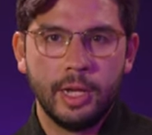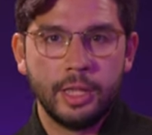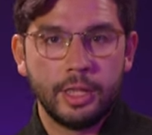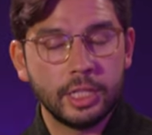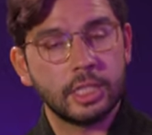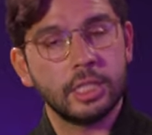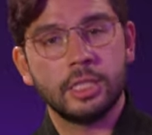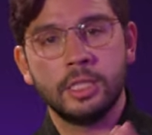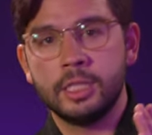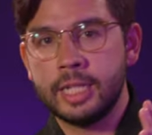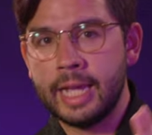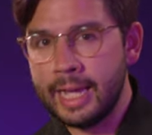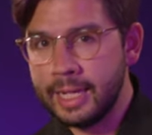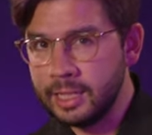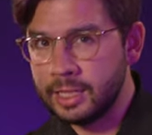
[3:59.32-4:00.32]
This is
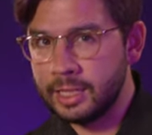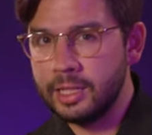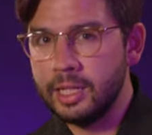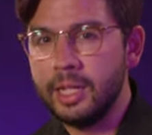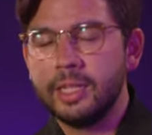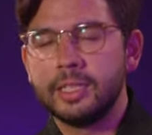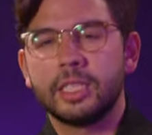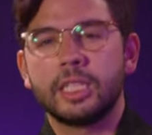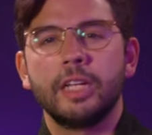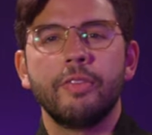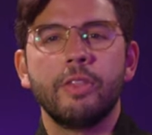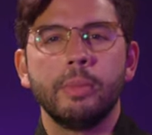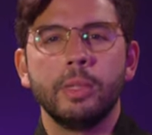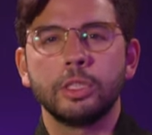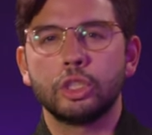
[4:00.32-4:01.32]
intended to give
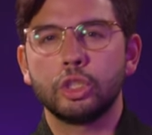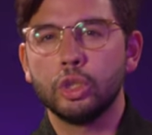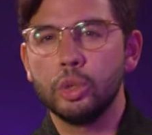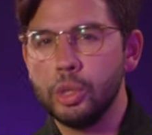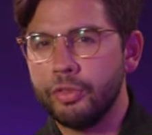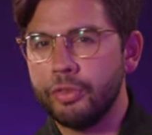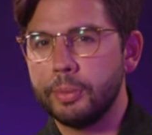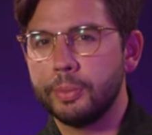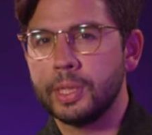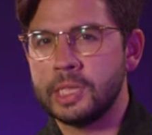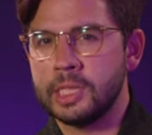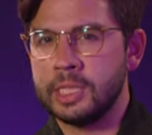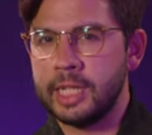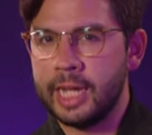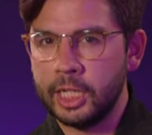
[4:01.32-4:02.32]
the most truthful
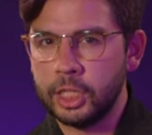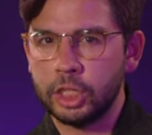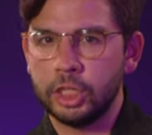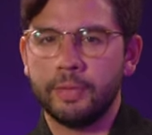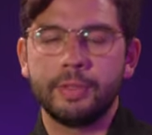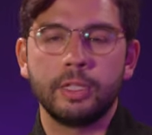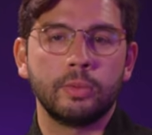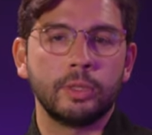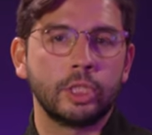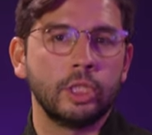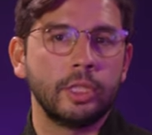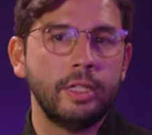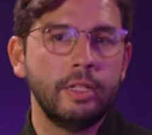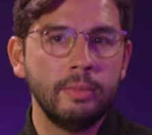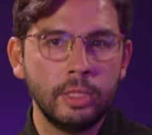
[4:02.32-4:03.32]
presentation of the
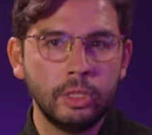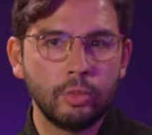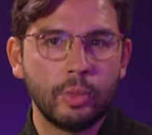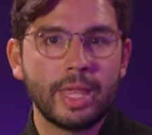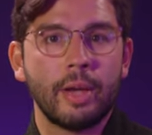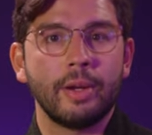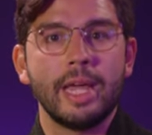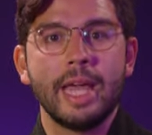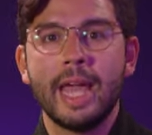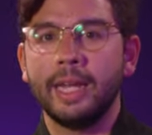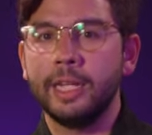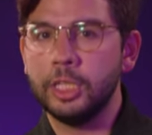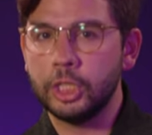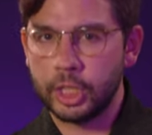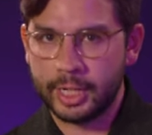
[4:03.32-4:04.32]
original image without
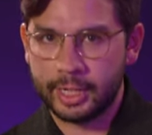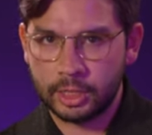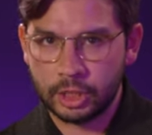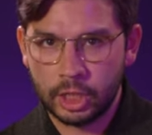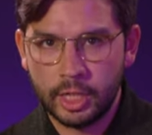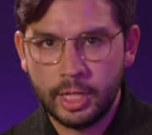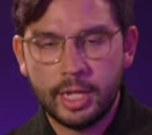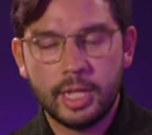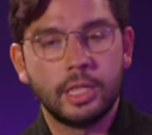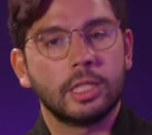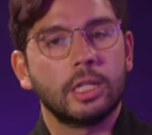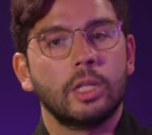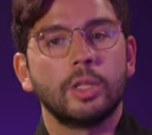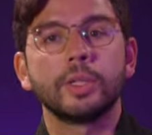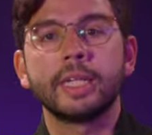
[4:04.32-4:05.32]
any change in the
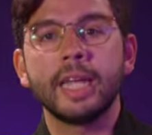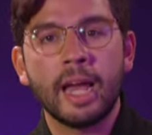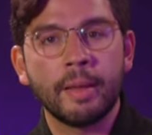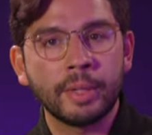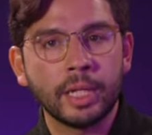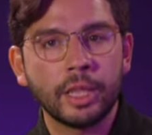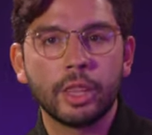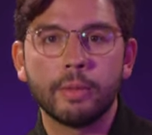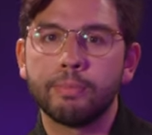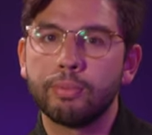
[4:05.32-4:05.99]
color gamut, the